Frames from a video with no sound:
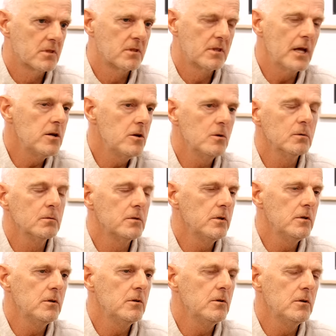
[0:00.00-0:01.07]
then you'll,
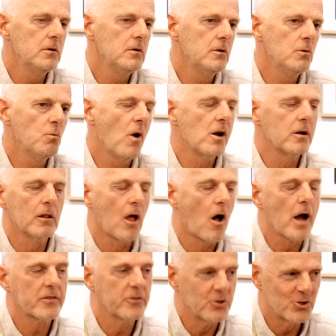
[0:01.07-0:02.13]
you, you won't
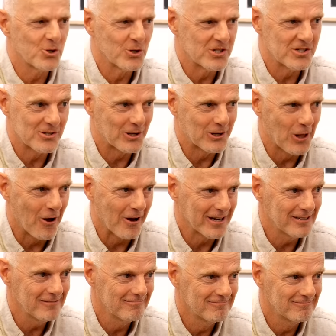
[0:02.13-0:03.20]
like the church is
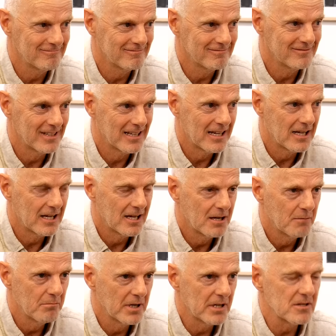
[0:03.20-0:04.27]
declining. Mm-hmm.
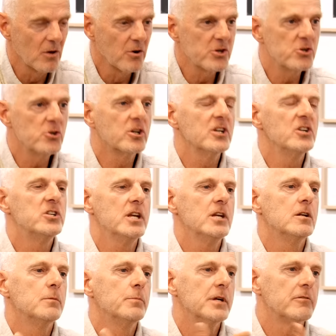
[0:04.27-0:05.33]
But as long as you
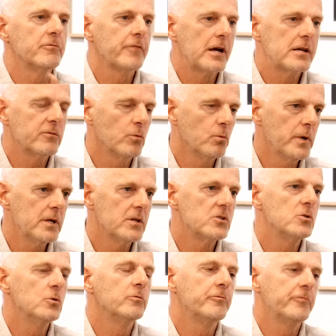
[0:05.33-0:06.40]
continue to be a faithful witness,
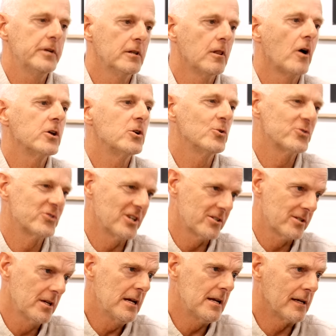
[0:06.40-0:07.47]
you'll feel like you're
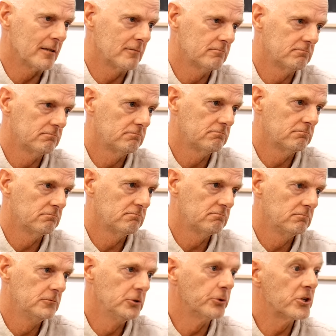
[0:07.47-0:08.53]
succeeding.
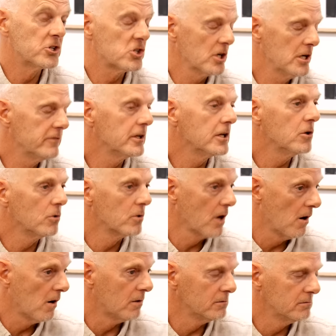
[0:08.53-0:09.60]
You're achieving your
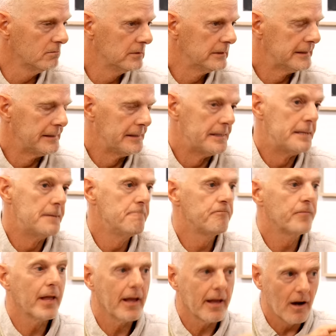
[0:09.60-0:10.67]
goal.
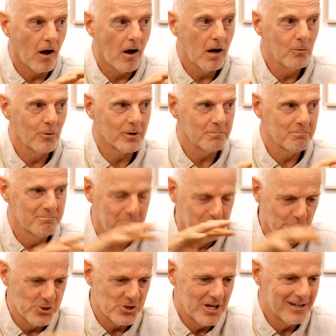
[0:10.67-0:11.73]
Mm-hmm. And I want to
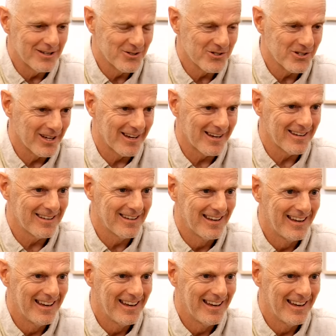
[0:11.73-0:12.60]
push in and say,